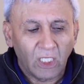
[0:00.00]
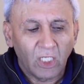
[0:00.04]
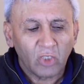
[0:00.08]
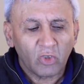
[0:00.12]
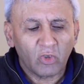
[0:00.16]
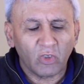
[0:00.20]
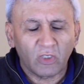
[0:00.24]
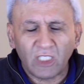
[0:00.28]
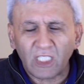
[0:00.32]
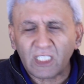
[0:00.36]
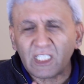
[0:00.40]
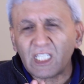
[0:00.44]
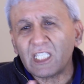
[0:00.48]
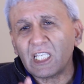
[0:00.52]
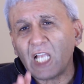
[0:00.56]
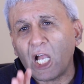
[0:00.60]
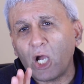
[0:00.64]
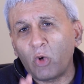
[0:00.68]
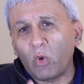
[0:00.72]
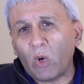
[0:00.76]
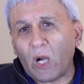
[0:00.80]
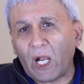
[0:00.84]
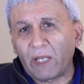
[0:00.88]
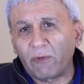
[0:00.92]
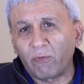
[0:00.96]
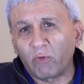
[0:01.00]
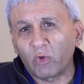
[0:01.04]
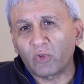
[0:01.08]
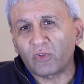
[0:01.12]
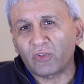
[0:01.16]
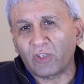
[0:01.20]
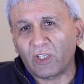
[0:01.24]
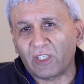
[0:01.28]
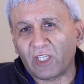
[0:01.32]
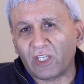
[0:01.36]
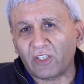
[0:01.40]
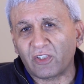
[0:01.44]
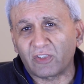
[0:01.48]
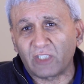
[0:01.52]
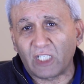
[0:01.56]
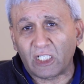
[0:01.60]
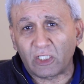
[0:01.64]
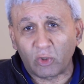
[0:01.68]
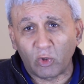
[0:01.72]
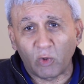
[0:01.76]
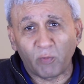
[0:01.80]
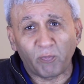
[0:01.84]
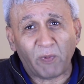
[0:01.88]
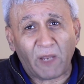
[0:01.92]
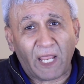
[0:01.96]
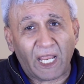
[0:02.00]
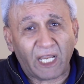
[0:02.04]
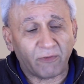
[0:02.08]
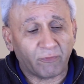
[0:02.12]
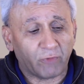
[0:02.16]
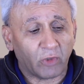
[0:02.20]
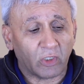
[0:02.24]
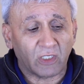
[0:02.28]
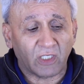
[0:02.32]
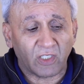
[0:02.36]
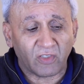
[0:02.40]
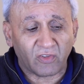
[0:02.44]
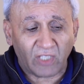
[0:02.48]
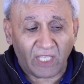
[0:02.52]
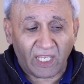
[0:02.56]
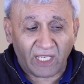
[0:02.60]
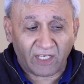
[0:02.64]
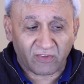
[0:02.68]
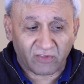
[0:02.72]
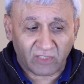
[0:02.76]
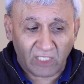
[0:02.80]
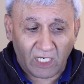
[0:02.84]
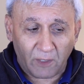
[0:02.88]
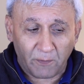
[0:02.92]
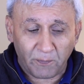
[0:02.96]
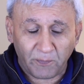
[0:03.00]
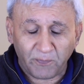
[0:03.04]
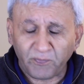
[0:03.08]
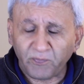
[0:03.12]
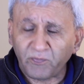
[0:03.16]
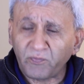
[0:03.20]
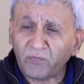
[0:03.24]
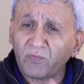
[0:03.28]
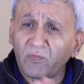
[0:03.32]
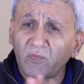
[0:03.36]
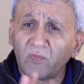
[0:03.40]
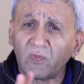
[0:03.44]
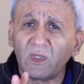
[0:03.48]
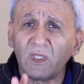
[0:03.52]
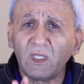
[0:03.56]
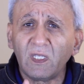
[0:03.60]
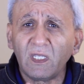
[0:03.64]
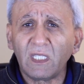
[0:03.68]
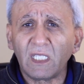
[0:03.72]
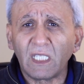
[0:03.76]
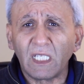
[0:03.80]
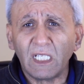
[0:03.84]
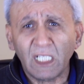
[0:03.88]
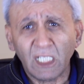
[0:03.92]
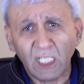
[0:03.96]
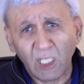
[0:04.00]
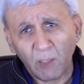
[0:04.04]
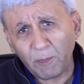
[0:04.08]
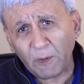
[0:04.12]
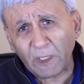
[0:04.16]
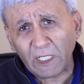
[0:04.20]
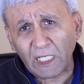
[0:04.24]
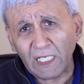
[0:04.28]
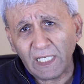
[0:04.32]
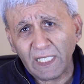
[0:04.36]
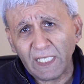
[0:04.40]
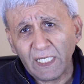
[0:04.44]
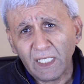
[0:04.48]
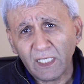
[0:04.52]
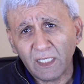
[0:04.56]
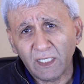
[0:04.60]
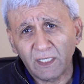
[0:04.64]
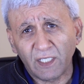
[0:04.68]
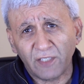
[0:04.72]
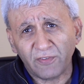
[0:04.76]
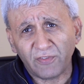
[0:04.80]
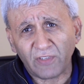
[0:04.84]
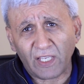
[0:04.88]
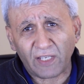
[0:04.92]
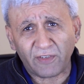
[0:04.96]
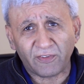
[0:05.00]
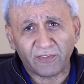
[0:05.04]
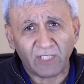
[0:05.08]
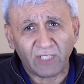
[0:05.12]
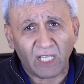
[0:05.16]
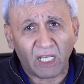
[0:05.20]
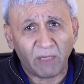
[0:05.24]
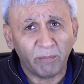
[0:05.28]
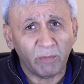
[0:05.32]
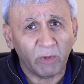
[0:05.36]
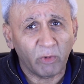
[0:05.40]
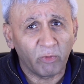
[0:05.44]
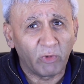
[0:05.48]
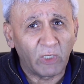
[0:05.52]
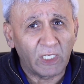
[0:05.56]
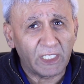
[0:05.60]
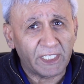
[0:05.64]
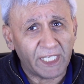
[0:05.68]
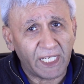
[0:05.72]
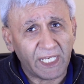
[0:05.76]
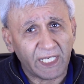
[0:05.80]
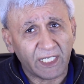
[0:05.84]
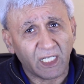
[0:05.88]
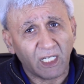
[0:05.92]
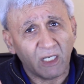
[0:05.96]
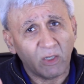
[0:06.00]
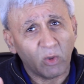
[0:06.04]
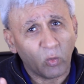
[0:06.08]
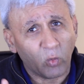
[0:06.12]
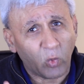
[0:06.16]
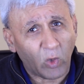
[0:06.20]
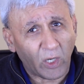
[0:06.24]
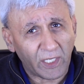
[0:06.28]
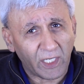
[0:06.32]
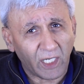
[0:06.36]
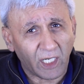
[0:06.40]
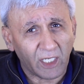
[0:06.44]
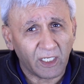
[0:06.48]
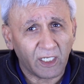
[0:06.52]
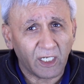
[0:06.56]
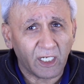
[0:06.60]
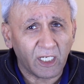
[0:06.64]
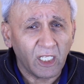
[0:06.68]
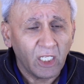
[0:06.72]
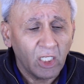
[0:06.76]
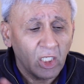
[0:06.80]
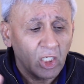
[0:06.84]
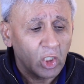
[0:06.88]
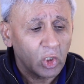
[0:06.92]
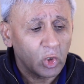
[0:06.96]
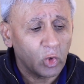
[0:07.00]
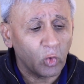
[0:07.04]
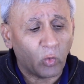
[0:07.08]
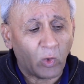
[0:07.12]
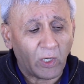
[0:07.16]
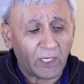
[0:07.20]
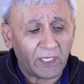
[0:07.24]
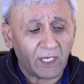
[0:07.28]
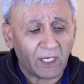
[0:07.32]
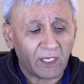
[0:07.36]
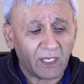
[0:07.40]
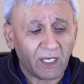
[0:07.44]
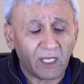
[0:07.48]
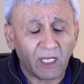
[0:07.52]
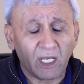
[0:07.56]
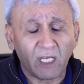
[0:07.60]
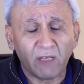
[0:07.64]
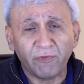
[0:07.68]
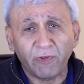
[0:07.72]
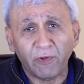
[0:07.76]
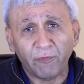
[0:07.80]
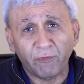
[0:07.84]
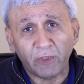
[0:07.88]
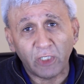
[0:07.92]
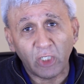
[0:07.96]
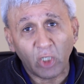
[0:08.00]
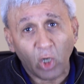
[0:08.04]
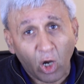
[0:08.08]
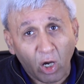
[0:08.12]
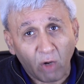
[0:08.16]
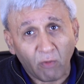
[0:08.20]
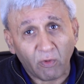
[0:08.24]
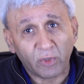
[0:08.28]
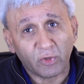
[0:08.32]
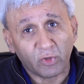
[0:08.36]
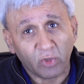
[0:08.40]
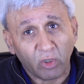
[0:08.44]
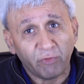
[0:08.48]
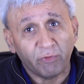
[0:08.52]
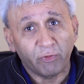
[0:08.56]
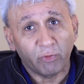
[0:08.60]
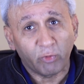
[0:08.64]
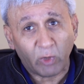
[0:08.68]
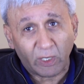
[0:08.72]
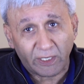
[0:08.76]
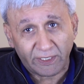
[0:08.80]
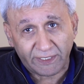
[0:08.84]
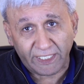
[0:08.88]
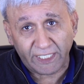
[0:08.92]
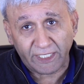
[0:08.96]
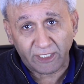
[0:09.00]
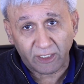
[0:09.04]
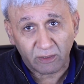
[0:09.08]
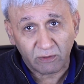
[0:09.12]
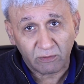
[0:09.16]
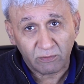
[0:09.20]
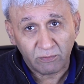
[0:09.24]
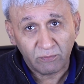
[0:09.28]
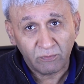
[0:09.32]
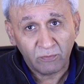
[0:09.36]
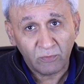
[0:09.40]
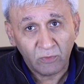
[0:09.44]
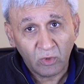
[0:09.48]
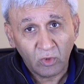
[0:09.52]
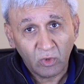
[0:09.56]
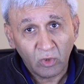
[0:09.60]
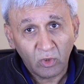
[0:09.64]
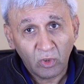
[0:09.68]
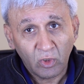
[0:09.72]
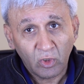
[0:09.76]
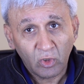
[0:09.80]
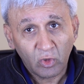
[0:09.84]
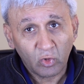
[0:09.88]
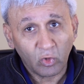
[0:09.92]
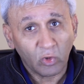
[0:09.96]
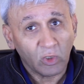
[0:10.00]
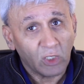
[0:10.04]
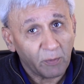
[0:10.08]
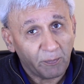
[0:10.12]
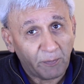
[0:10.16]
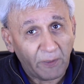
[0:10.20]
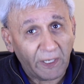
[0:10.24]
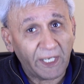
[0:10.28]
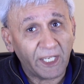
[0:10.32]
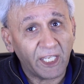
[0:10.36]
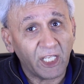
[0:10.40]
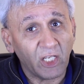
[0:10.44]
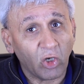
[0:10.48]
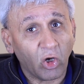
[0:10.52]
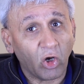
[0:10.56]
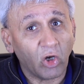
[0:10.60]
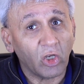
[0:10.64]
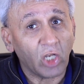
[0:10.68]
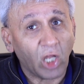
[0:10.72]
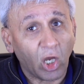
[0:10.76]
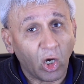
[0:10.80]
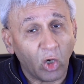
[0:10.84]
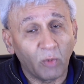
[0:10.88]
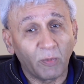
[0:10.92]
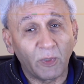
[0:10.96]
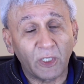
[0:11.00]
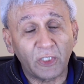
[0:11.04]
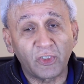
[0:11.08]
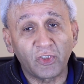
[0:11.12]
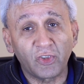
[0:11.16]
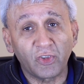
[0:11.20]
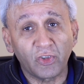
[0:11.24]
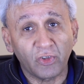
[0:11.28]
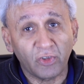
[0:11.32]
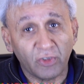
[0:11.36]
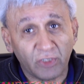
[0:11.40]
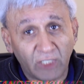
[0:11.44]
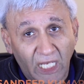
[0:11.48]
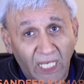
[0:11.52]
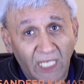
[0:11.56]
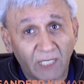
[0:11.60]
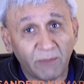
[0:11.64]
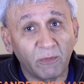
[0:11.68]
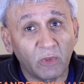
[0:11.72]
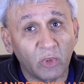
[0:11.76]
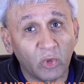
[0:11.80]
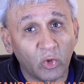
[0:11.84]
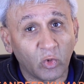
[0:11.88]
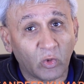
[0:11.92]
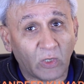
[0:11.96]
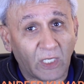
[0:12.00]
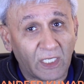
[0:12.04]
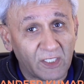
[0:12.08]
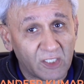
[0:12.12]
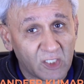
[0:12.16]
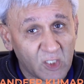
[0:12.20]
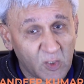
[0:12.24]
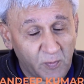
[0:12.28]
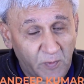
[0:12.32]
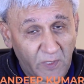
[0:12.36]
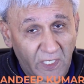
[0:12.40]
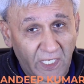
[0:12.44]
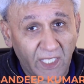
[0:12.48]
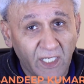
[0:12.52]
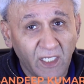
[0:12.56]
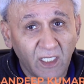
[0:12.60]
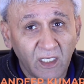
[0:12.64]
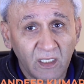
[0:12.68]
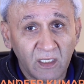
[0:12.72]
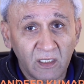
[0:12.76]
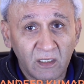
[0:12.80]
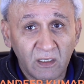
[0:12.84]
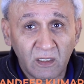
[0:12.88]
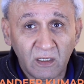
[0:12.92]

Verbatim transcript: so this is how I would suggest that you plan for this exam typically this exam will take 100 to 150 hours of working so, depending on how much time you can spare,